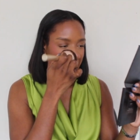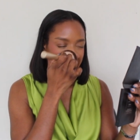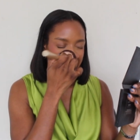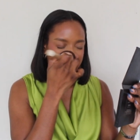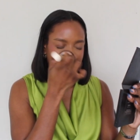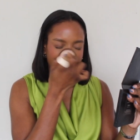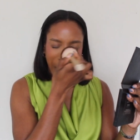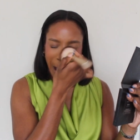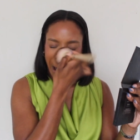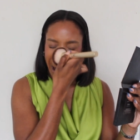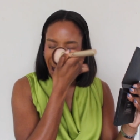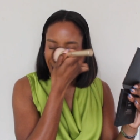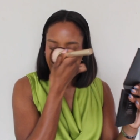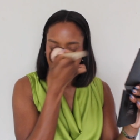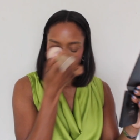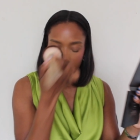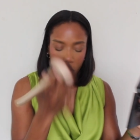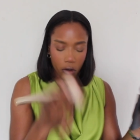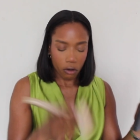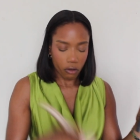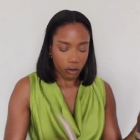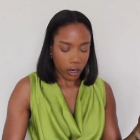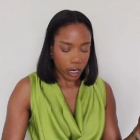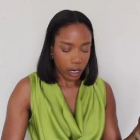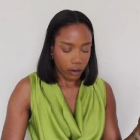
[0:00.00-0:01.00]
but I go
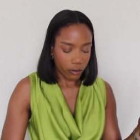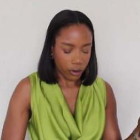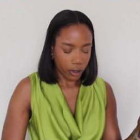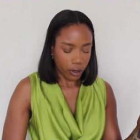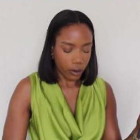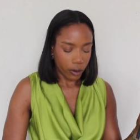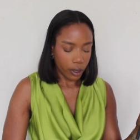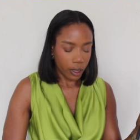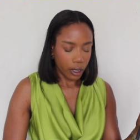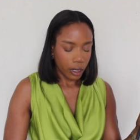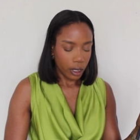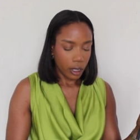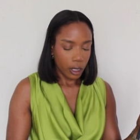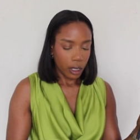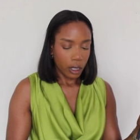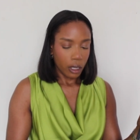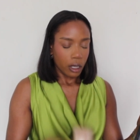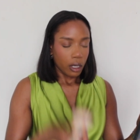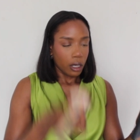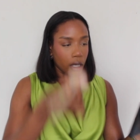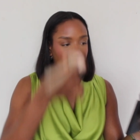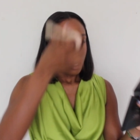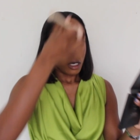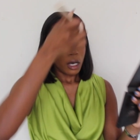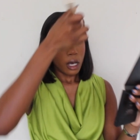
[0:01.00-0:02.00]
over every
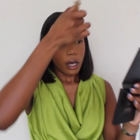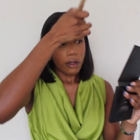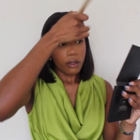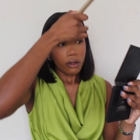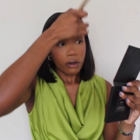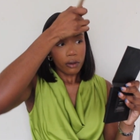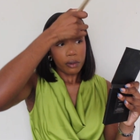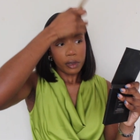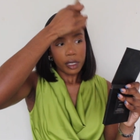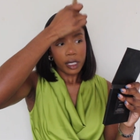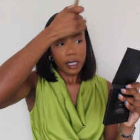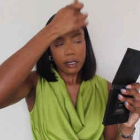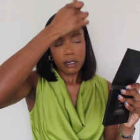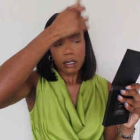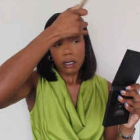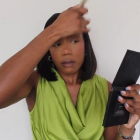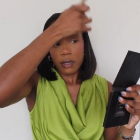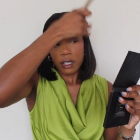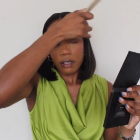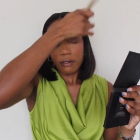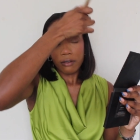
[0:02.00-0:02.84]
other place on my